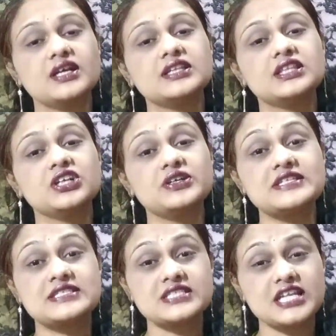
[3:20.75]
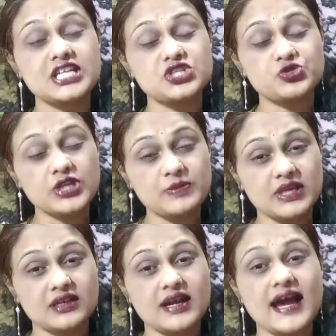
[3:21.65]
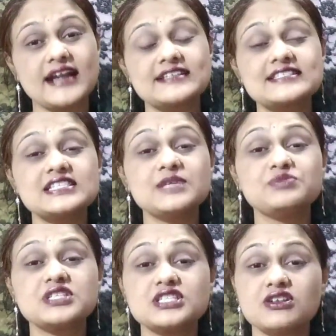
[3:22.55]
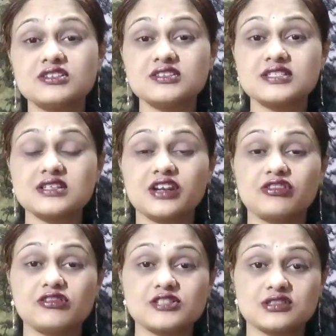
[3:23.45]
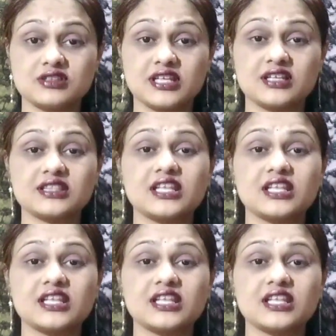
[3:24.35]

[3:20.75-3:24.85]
There is daydreaming, and sleep disorders are also there.